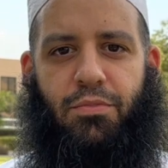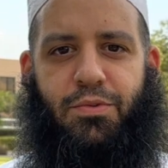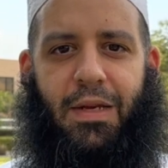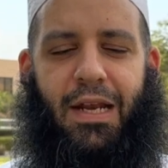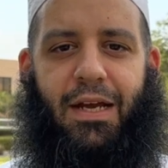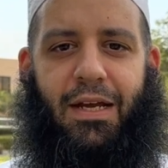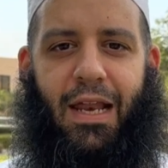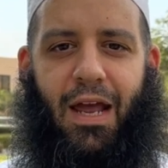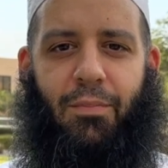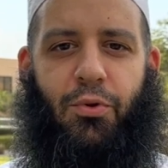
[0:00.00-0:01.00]
Bismillah,
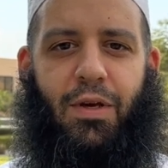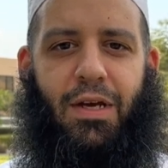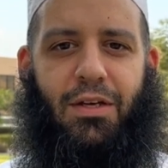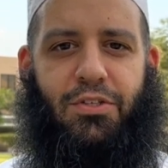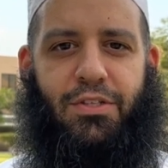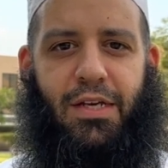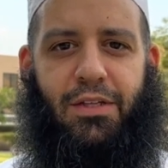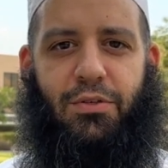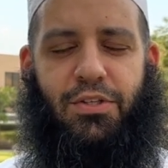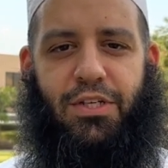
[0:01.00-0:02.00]
Alhamdulillah,
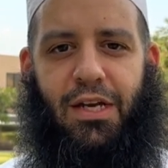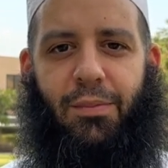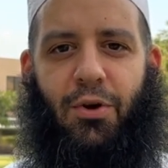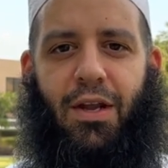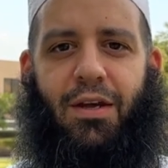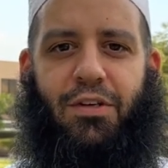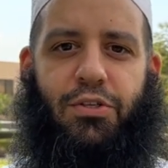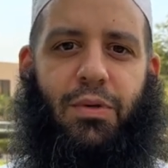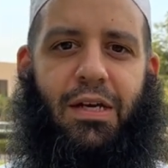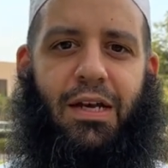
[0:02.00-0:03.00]
Salatu Wassalamu ala
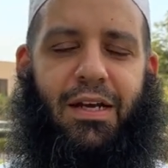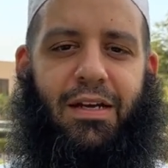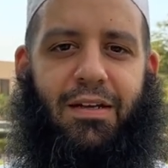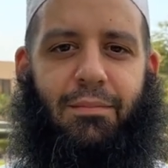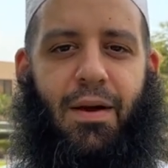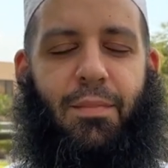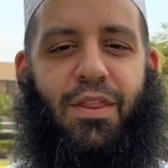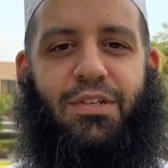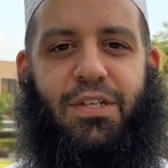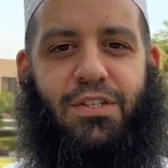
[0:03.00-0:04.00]
Rasulillah. My
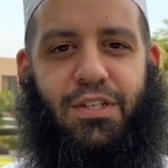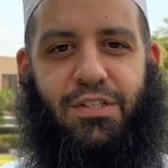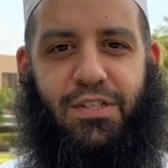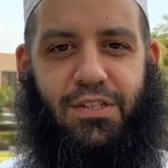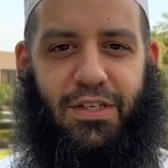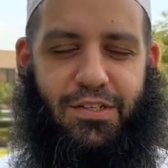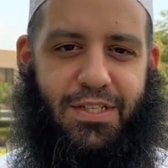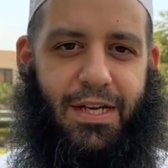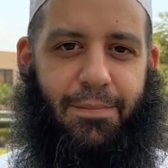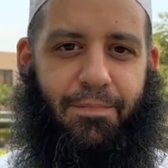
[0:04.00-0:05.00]
brothers and sisters in
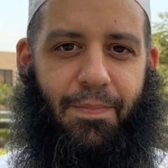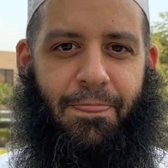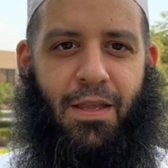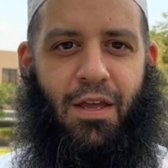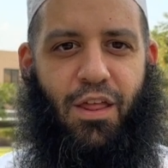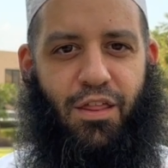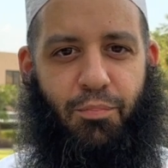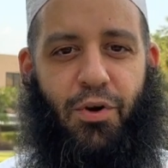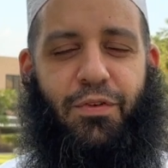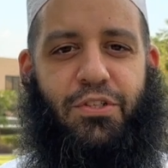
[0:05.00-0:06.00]
Islam, the
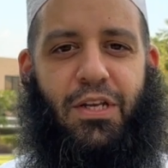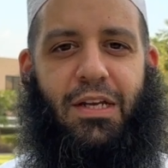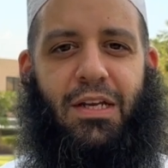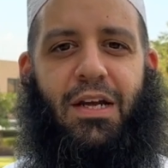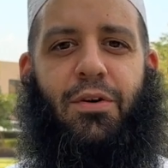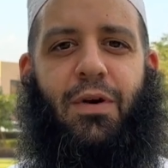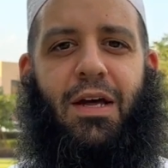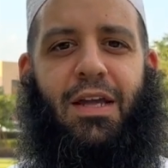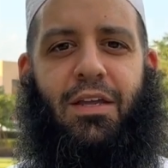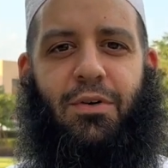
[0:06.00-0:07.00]
Prophet
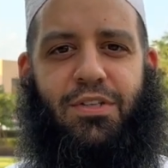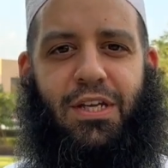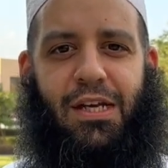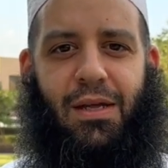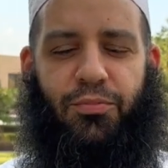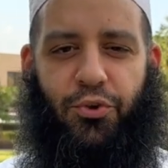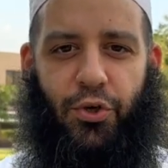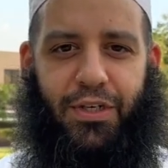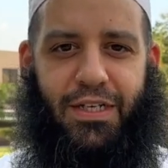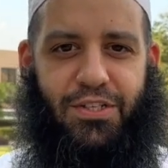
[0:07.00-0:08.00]
wasallam
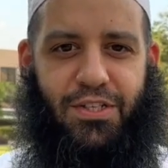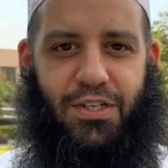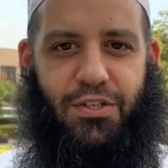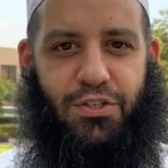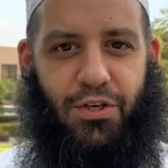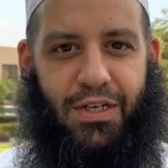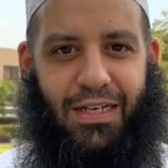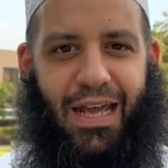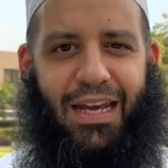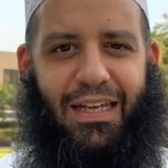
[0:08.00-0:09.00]
taught us
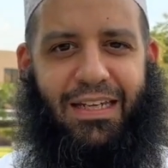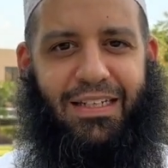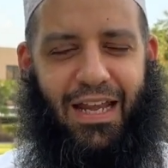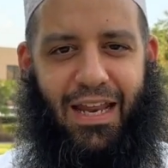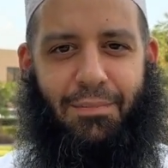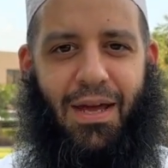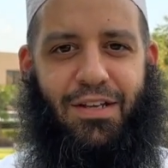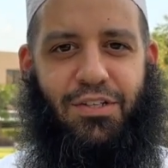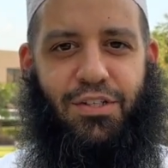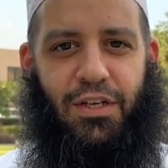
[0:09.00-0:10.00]
certain etiquette and
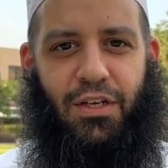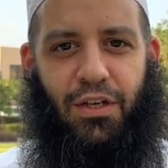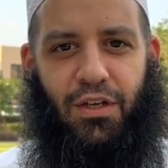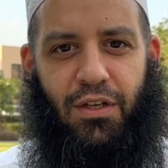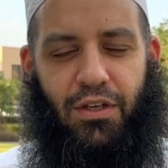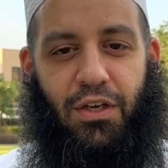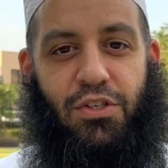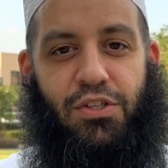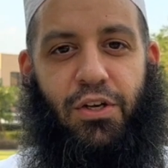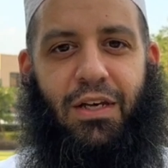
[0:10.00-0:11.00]
manners
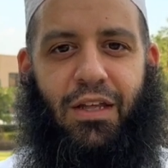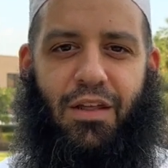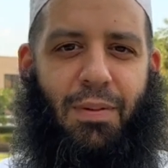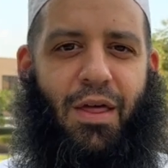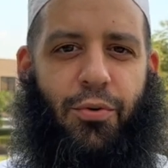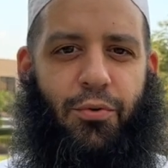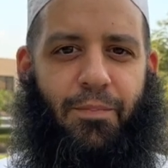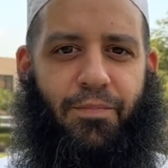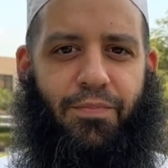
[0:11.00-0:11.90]
concerning the bathroom.